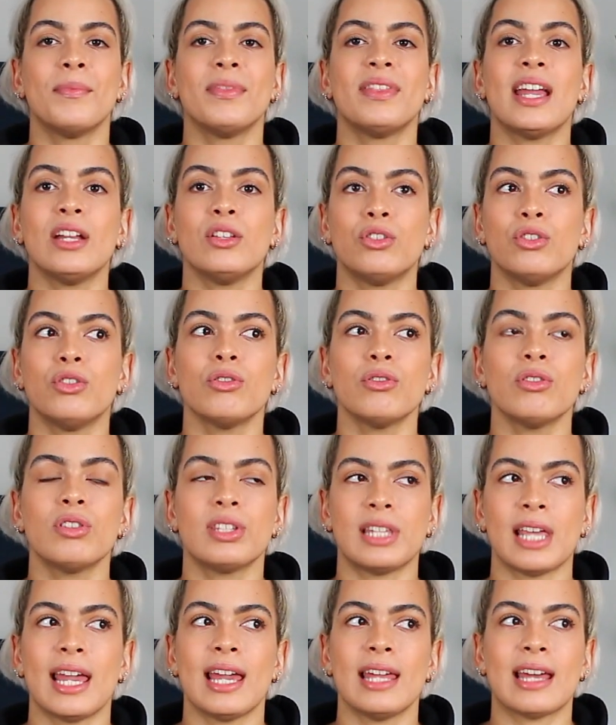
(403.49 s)
They do
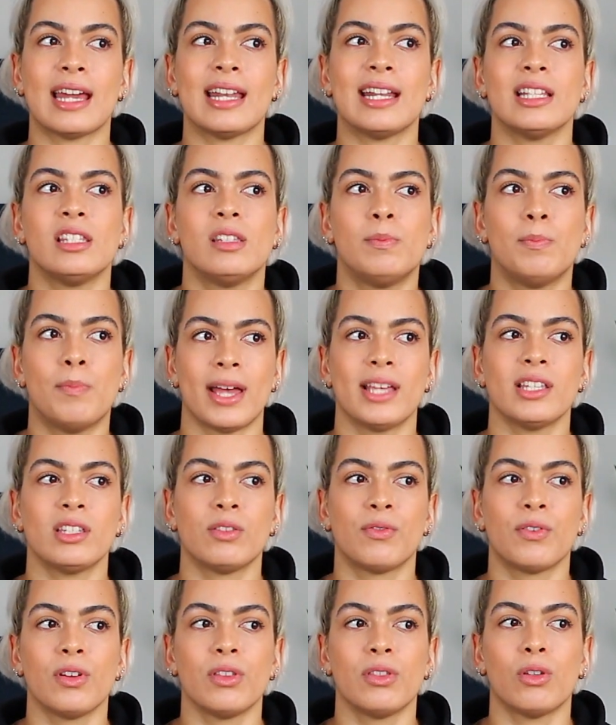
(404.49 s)
say that it's
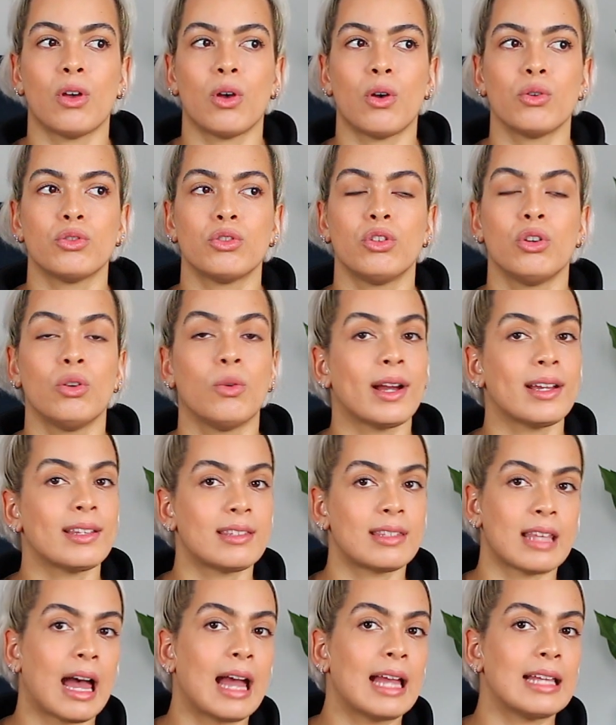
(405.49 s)
best for those who are
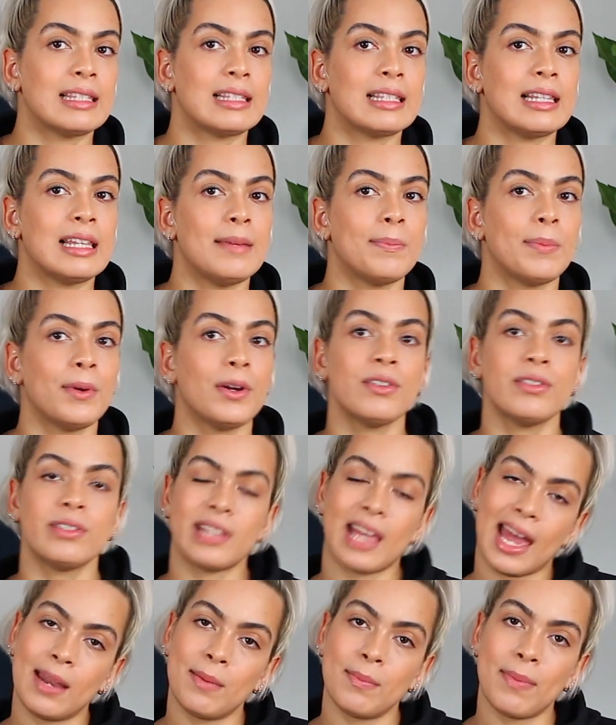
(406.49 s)
side sleepers
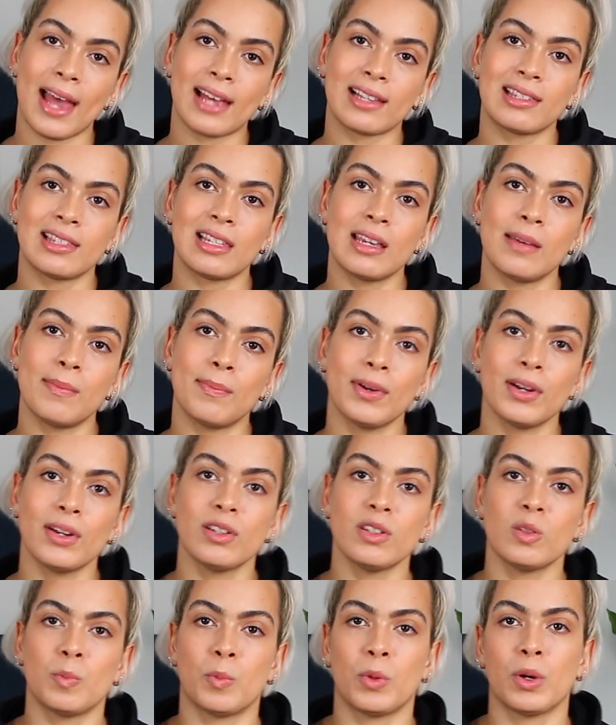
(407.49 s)
and back
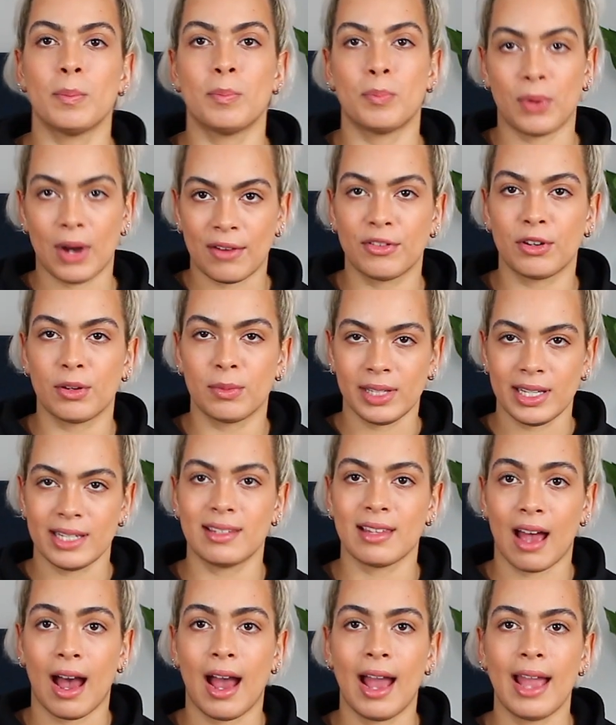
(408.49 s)
sleepers, but preferably
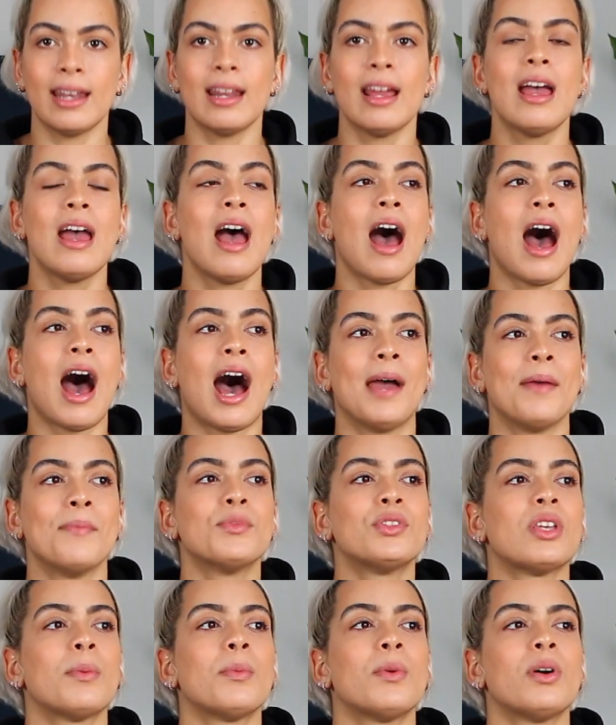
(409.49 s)
side. I'm
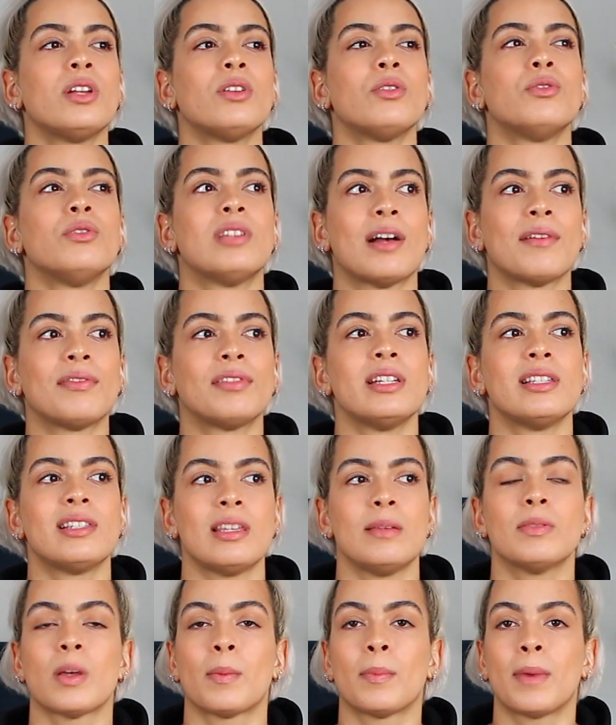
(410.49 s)
someone who definitely
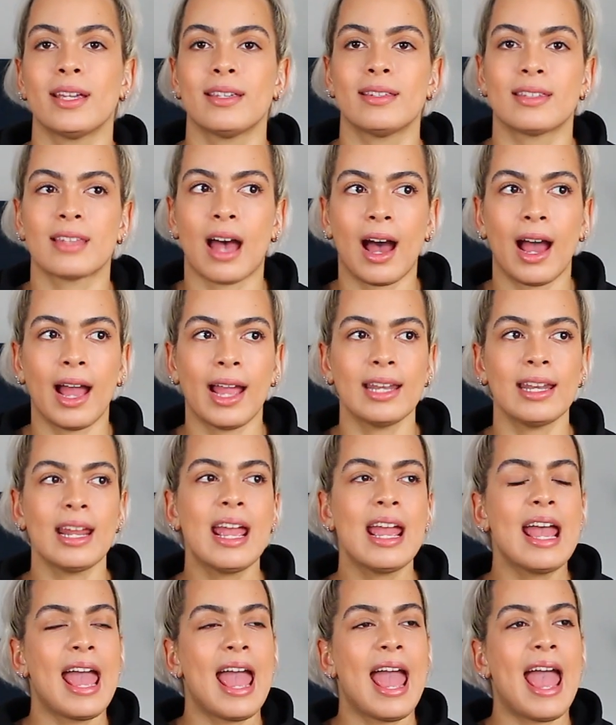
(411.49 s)
sleeps on my side.
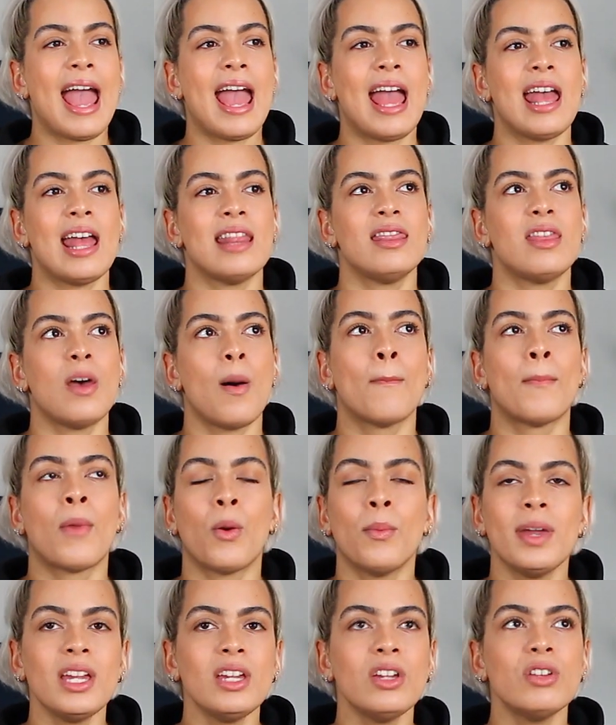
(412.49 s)
And the
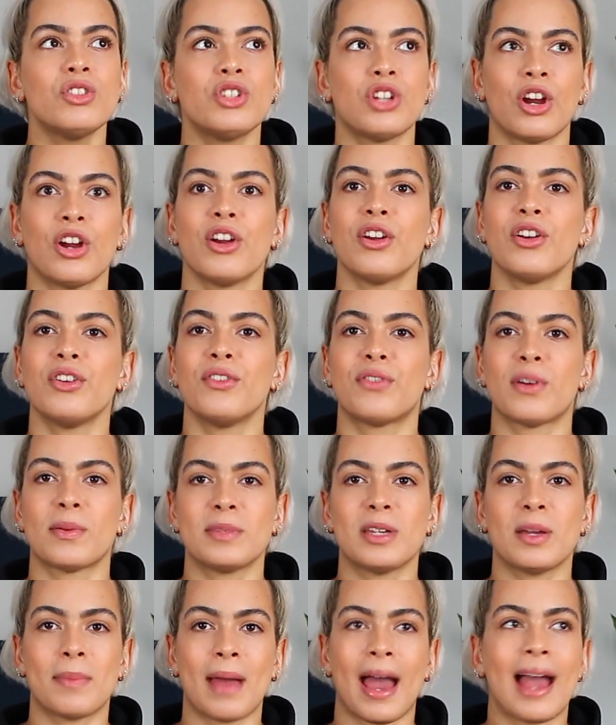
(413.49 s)
moment you turn
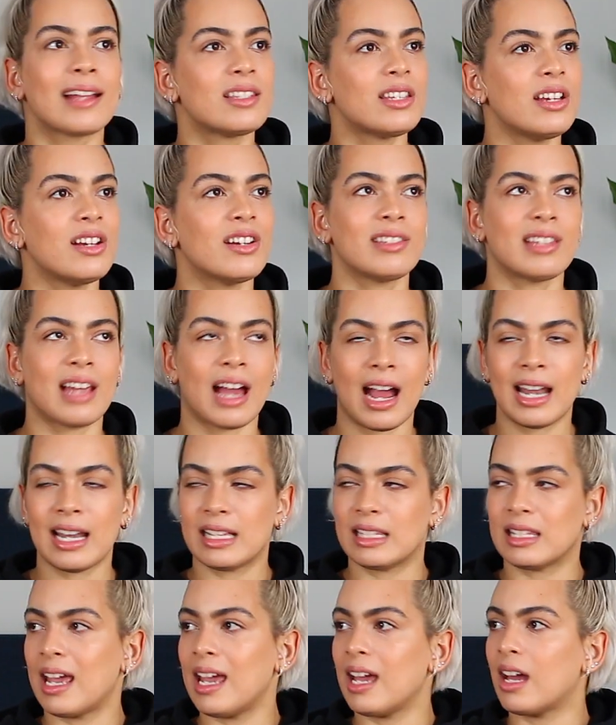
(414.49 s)
from your back to your side,
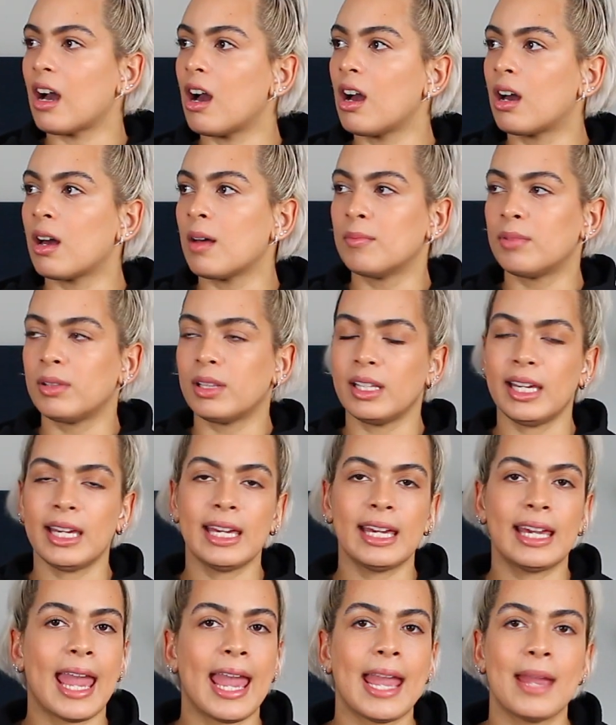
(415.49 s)
it's like a
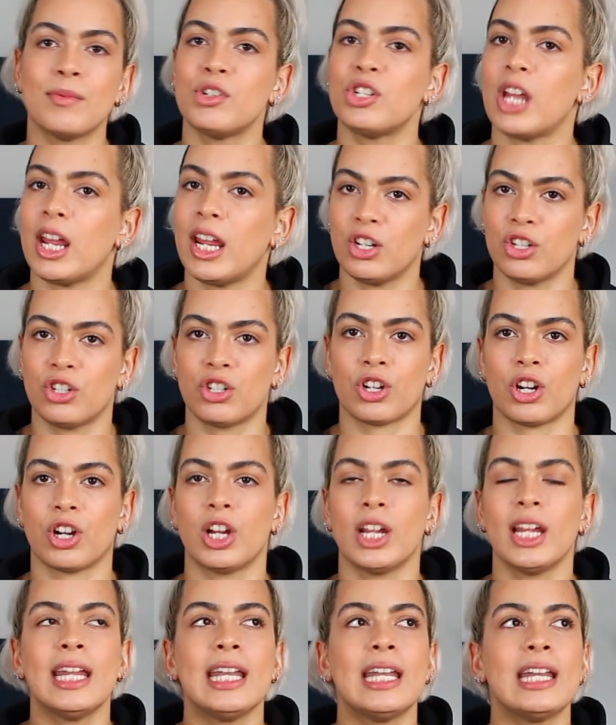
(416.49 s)
complete game changer.
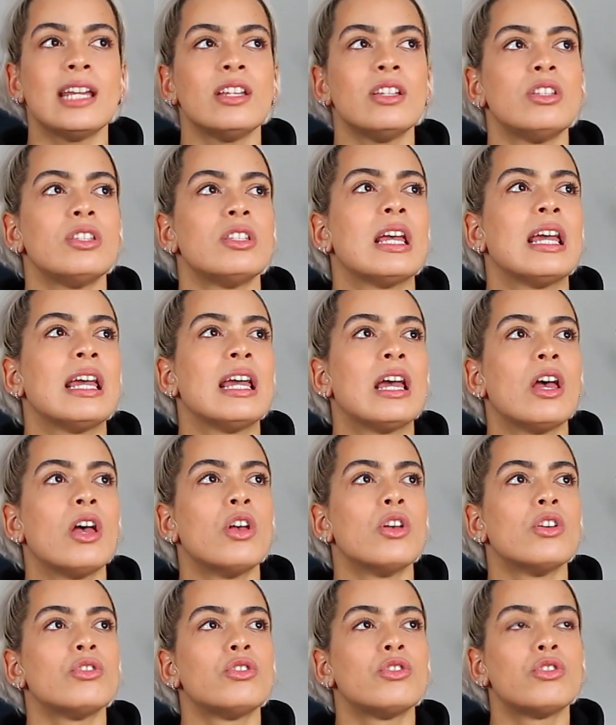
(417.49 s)
It is
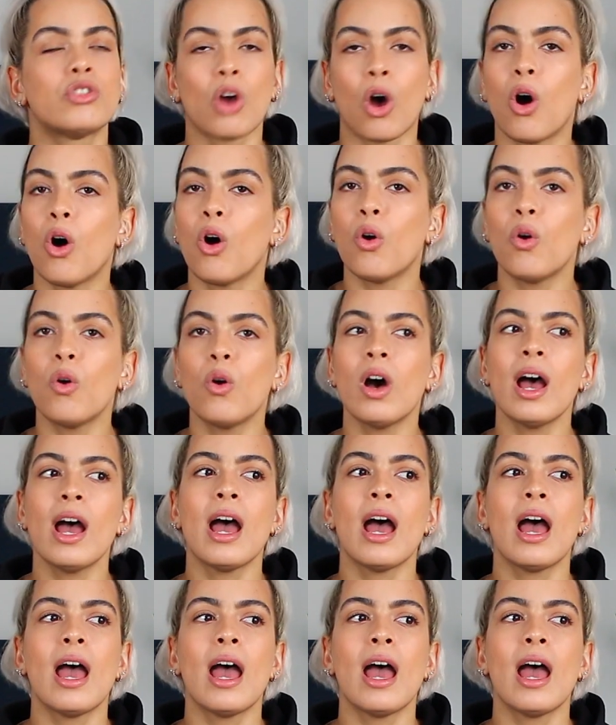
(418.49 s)
so